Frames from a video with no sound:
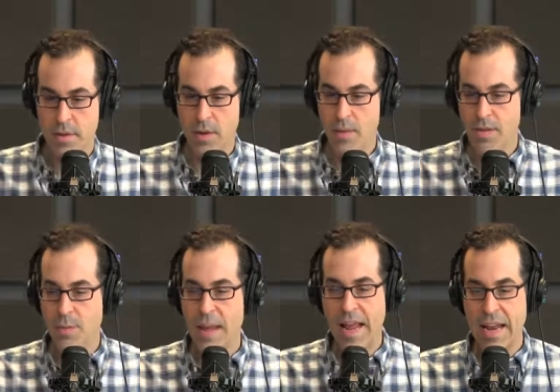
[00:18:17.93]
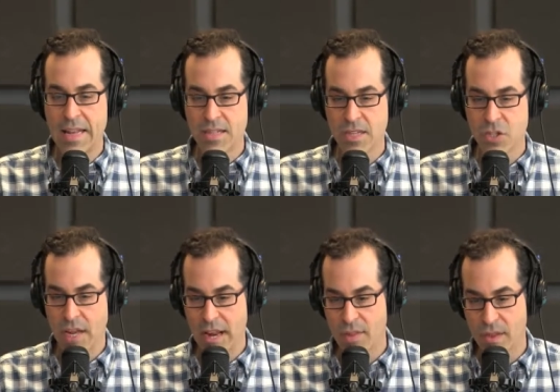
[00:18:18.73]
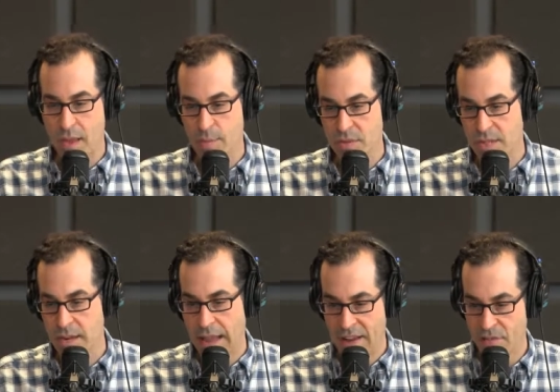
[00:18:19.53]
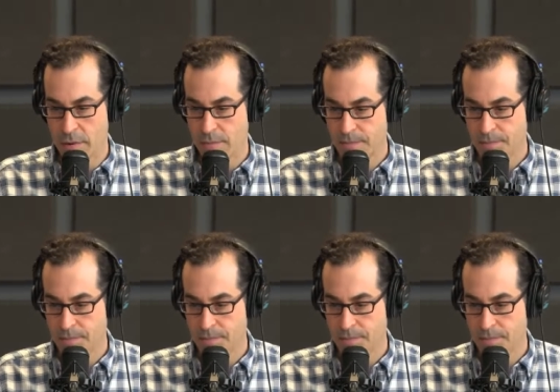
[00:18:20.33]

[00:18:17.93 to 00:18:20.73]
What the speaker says: Anyone who's paid any attention to anything Apple's done ever.